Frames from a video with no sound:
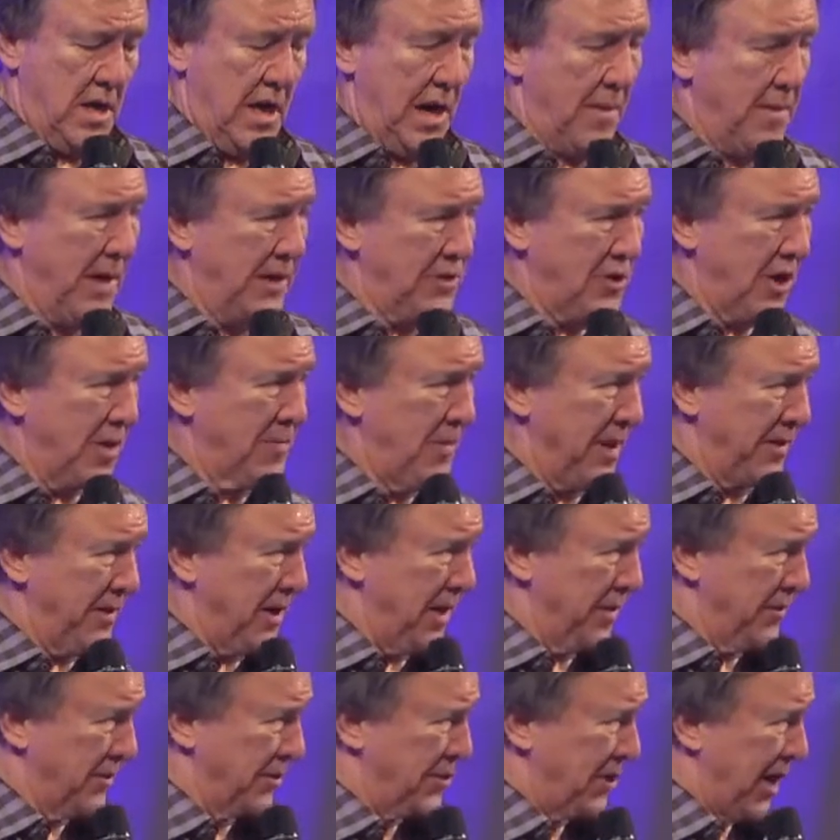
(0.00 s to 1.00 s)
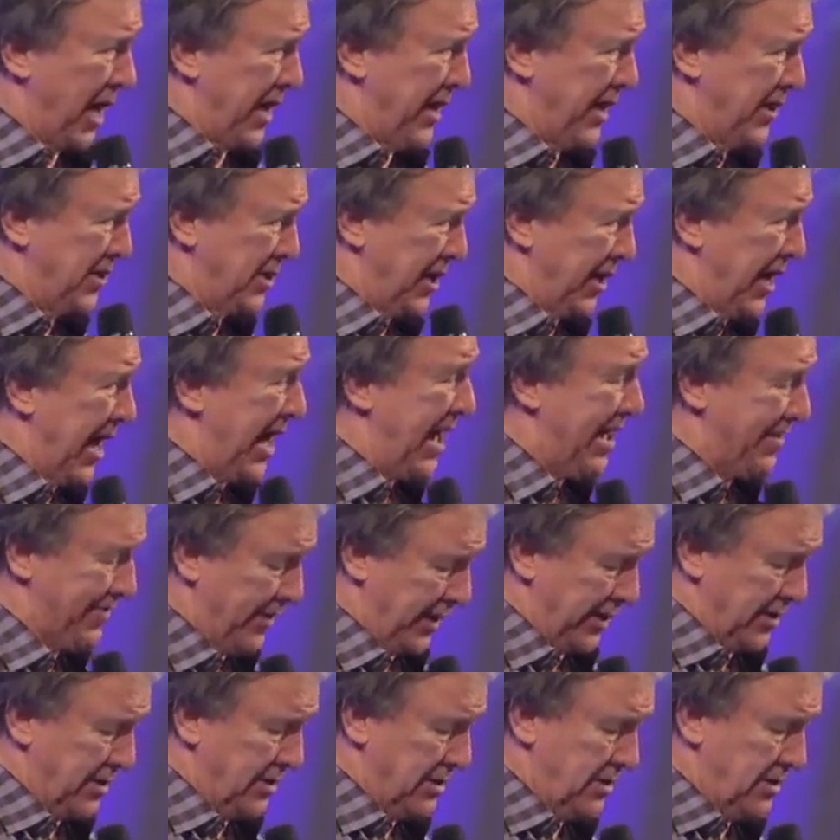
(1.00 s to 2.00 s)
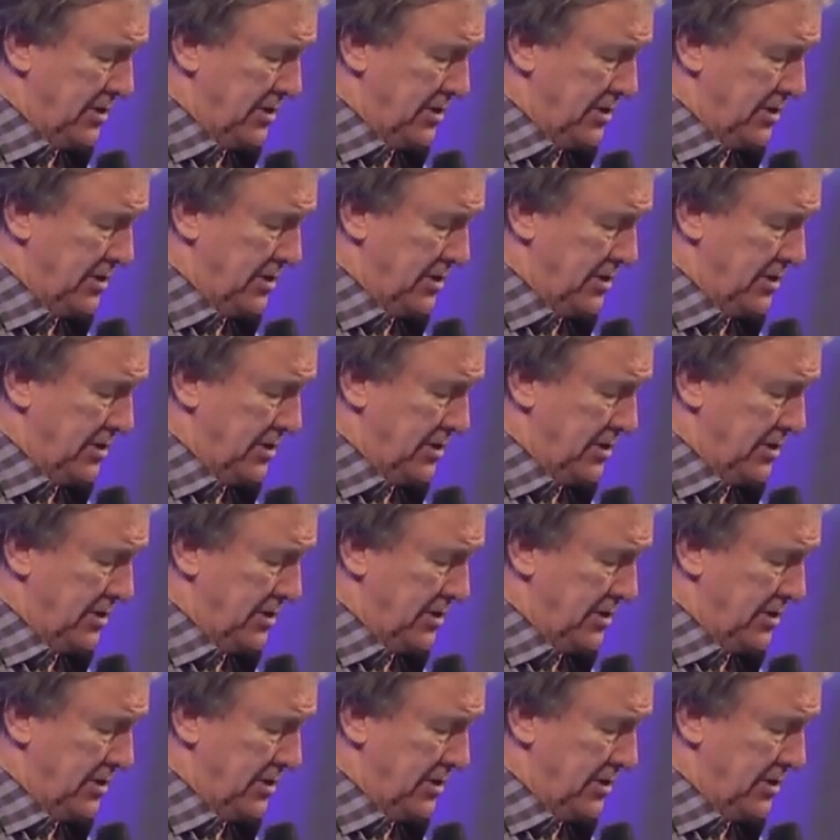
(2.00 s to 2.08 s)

And I'm not talking about the other side as in heaven.